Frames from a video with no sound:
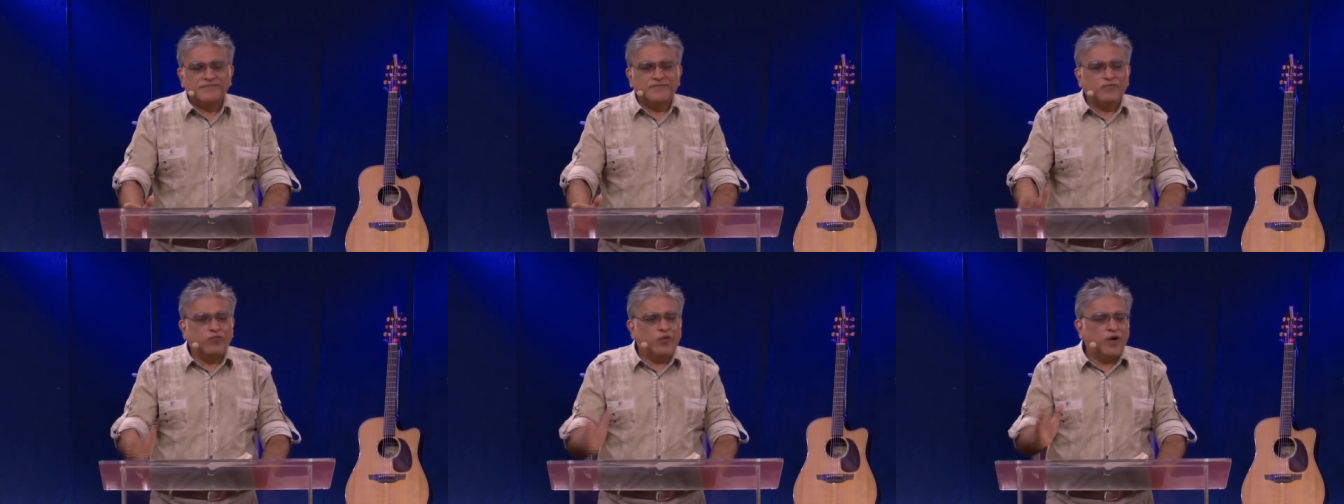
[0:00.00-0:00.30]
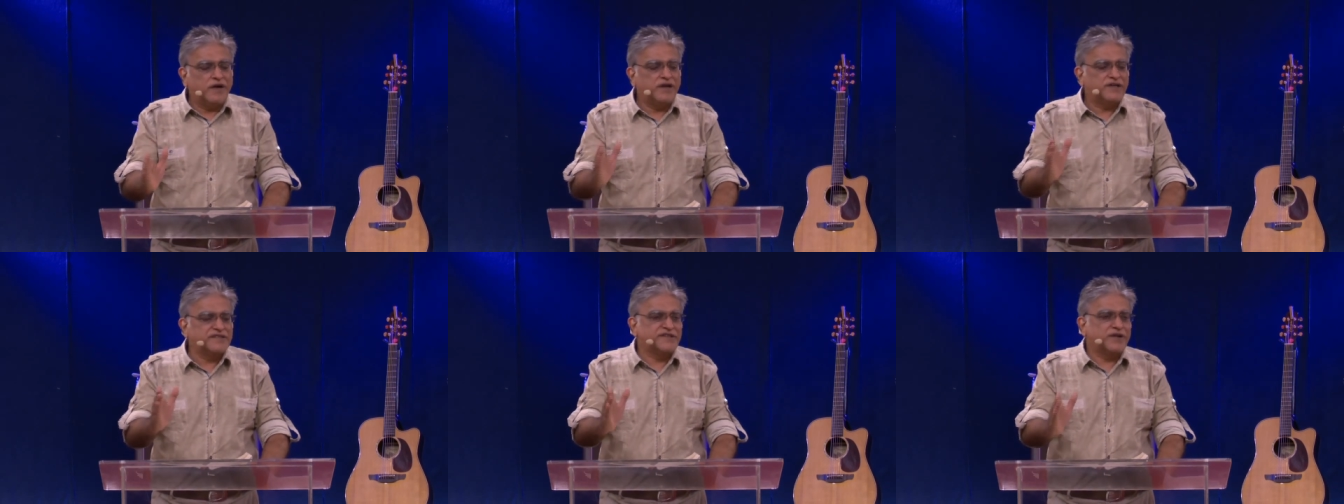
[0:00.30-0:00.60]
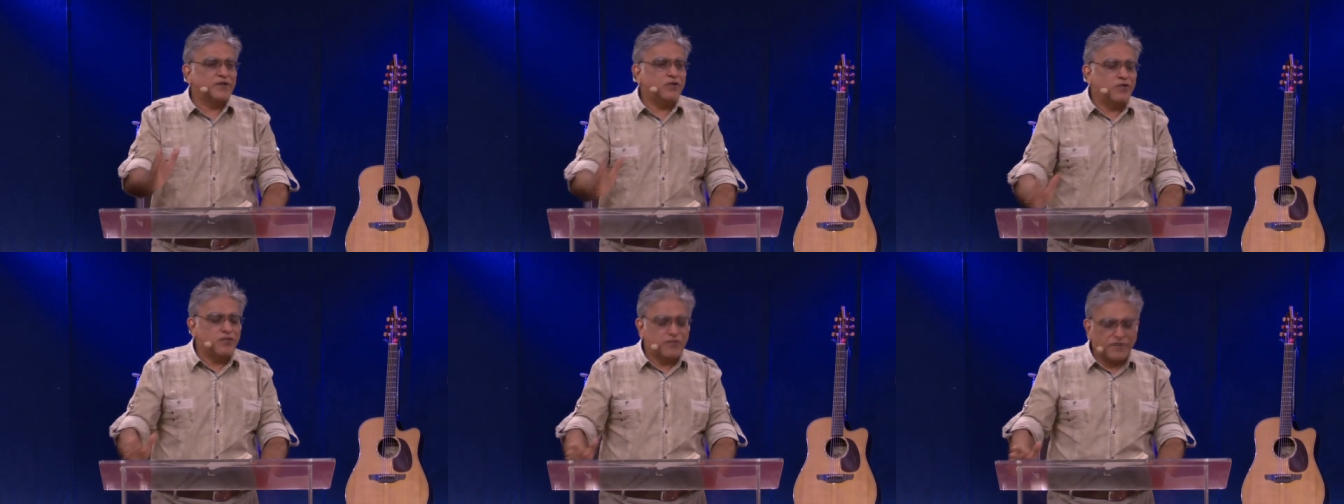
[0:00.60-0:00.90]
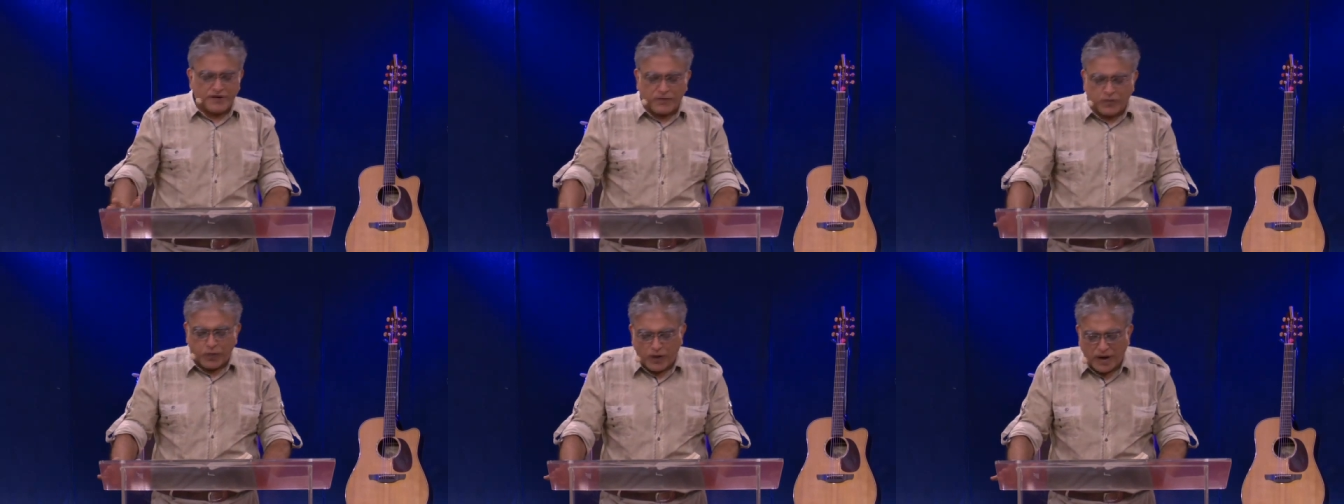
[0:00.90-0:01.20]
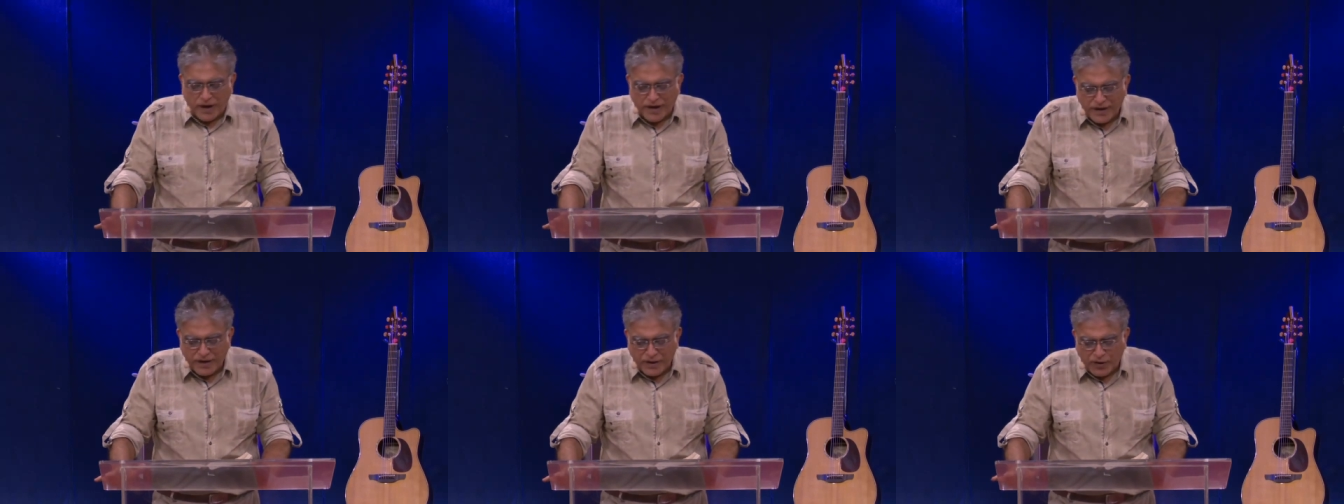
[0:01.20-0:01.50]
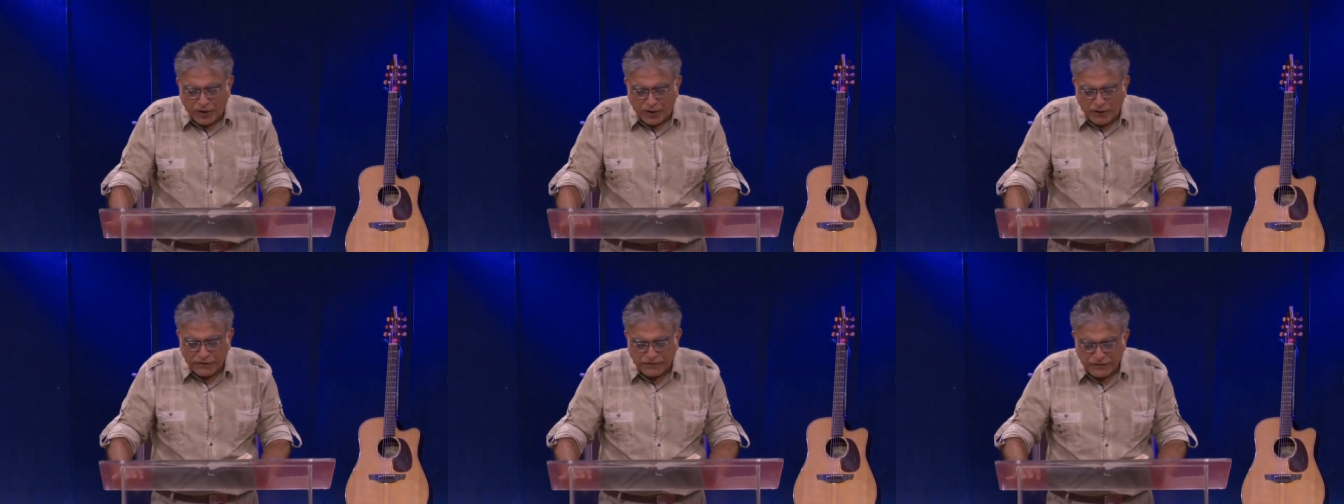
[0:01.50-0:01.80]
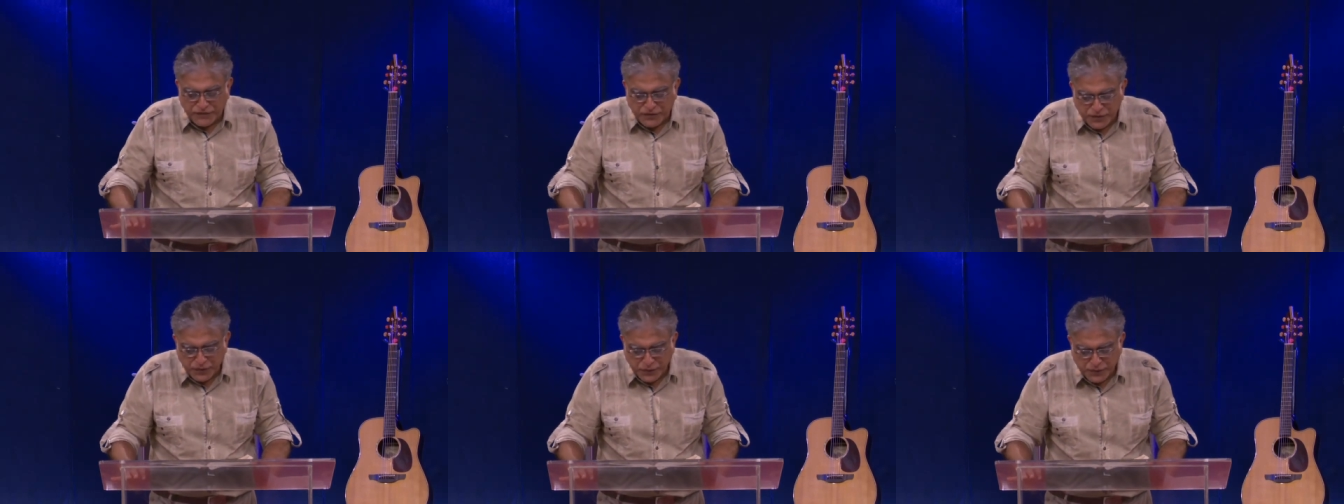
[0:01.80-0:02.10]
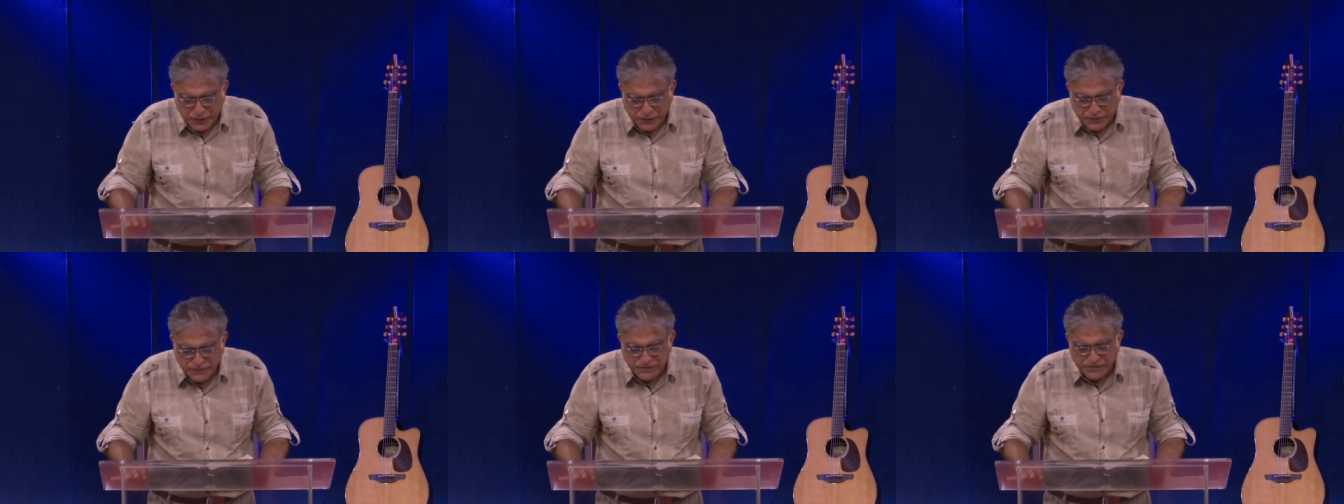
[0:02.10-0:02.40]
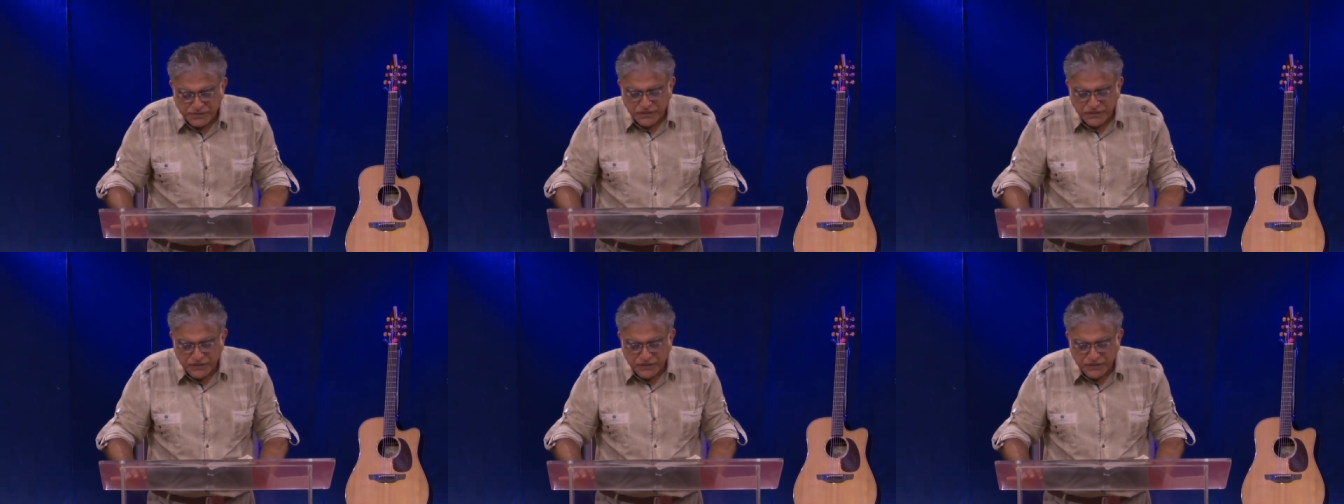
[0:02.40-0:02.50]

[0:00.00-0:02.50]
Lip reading: What does the Lord require of you?